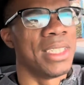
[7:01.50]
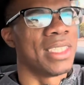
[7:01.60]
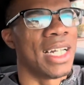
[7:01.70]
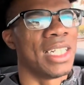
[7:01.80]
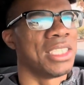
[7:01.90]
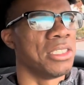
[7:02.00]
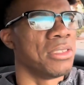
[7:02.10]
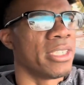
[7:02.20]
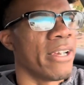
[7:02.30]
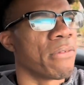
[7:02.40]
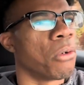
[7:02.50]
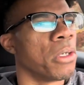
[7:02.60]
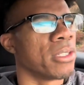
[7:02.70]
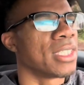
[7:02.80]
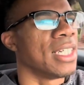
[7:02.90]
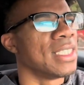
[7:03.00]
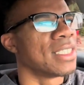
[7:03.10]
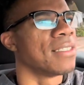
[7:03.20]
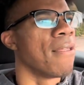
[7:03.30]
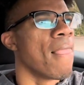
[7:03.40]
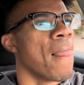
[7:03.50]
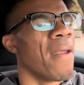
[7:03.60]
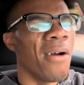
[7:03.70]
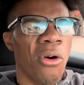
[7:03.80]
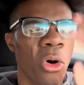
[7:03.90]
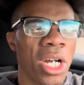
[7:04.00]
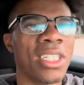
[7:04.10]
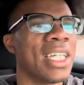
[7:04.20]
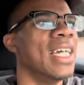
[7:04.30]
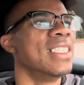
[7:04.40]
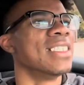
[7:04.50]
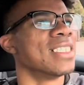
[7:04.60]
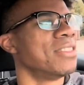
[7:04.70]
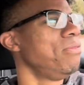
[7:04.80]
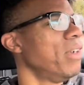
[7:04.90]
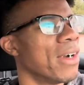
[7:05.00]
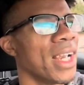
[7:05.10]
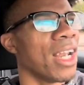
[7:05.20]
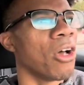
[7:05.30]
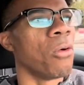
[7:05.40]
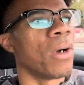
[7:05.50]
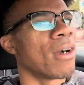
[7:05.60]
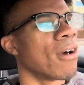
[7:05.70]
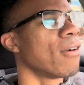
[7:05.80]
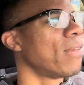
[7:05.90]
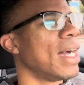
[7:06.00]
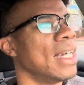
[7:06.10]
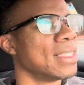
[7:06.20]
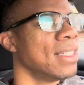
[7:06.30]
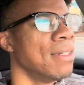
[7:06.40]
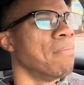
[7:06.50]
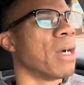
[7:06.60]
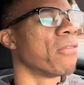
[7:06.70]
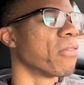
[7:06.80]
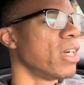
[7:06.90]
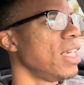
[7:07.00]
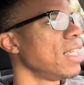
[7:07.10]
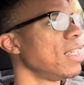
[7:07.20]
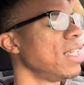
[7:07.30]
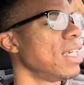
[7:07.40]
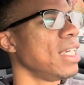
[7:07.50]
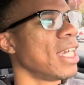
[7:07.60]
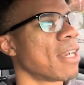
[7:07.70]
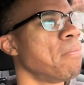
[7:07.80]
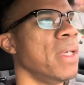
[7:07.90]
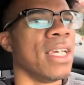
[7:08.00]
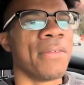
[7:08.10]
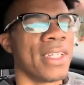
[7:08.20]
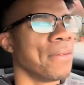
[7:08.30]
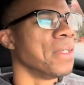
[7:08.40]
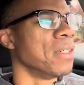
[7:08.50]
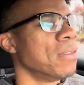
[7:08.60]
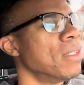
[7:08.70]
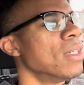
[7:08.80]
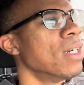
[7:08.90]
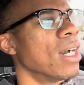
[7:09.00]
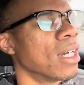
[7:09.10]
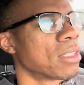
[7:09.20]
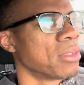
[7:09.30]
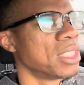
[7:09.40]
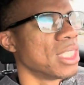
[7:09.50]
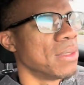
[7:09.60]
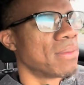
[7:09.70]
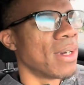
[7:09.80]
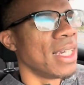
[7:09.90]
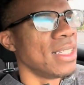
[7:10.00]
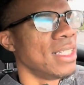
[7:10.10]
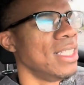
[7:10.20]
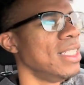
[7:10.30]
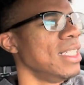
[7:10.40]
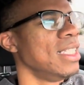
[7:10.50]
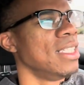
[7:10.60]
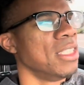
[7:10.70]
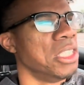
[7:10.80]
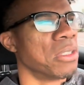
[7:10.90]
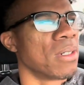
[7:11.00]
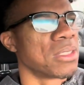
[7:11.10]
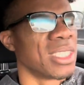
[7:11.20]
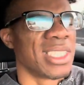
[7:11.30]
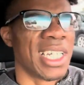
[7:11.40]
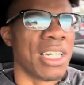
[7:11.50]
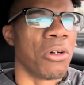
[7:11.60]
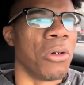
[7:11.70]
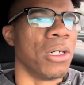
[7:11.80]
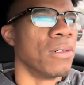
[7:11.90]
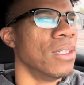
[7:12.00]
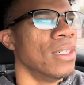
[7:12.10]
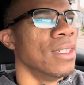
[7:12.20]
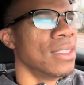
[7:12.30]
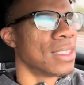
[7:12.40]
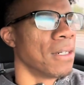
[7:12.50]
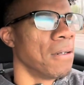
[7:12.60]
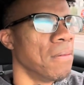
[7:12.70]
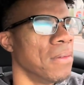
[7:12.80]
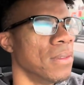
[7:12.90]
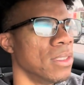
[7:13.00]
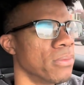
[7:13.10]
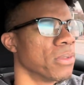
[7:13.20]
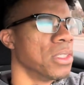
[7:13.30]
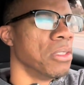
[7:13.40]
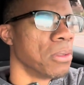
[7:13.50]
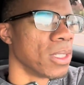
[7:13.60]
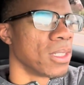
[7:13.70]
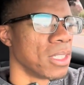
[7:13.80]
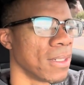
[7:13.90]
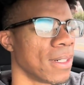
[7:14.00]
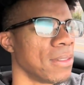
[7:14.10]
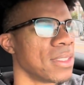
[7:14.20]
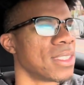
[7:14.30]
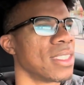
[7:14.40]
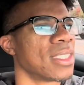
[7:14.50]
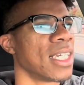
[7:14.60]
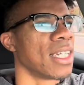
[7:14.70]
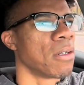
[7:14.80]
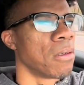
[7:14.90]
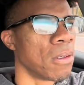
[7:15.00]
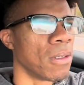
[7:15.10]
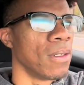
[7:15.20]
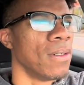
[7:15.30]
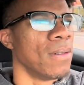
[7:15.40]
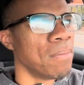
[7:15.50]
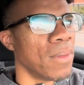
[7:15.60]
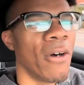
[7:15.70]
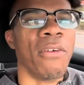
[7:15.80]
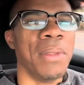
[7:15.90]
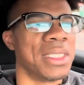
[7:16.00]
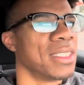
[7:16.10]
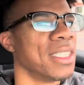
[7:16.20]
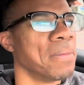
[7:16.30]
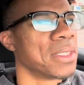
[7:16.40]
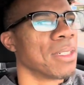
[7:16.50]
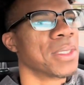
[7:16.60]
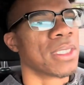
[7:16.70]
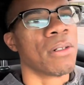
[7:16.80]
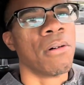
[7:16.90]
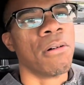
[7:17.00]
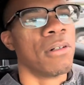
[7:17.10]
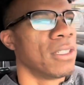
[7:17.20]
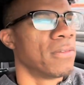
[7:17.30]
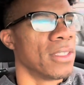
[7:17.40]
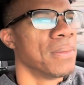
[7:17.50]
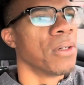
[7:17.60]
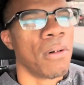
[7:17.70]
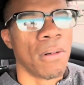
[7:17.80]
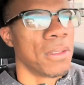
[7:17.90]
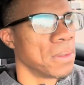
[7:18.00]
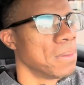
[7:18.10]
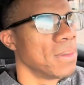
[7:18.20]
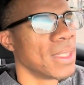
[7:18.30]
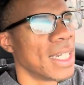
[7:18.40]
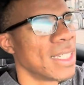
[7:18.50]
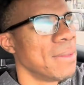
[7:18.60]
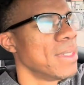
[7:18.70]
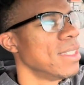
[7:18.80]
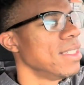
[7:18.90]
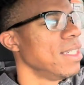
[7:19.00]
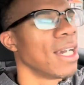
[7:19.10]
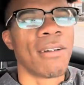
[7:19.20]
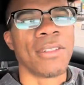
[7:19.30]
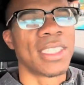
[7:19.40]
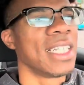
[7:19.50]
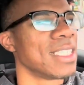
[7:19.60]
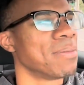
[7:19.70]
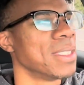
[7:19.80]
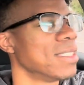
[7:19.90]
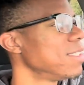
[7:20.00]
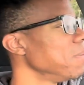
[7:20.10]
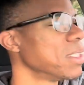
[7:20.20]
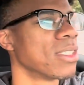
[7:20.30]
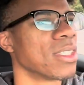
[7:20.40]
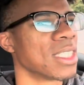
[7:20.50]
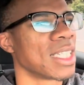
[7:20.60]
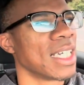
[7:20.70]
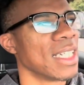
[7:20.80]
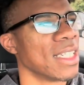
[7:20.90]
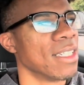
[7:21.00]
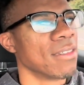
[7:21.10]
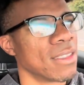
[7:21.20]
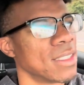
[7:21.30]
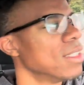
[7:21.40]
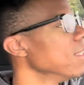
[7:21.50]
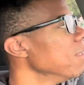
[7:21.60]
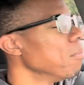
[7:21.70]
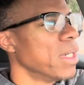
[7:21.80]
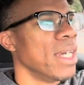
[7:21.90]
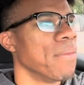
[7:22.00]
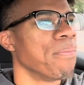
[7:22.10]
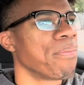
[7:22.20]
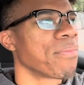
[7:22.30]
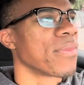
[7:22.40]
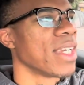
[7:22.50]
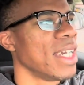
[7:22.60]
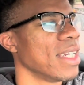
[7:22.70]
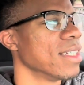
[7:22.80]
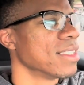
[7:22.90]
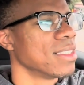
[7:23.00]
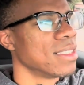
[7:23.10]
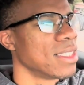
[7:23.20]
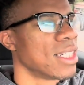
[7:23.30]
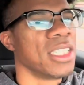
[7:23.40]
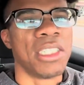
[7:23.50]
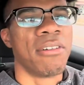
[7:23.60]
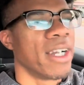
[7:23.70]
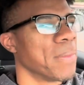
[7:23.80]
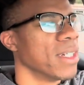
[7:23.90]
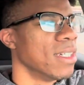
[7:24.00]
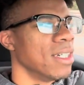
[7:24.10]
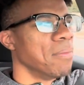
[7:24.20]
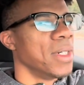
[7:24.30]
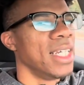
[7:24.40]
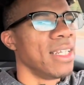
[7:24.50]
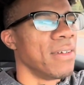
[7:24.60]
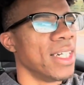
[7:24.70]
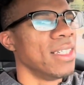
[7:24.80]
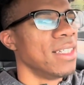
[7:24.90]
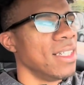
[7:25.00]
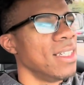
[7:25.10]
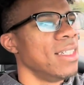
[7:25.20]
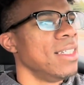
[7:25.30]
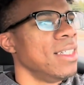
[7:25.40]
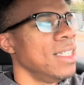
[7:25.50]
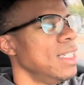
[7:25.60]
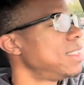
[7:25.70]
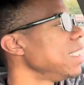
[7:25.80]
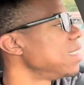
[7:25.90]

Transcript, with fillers: you guys use that for oil changes. Oil changes is very low with Carvise. My friend, yeah, he got a BMW 3 Series, right? He need Euro synthetic oil. So for your Euro synthetic oil, I'm from Mississippi, so I'm gonna say oil, you feel me? Oil, goddammit. Y'all gonna take this Mississippi Southern slang, you know? But, hey, country grammar. But anyway, he takes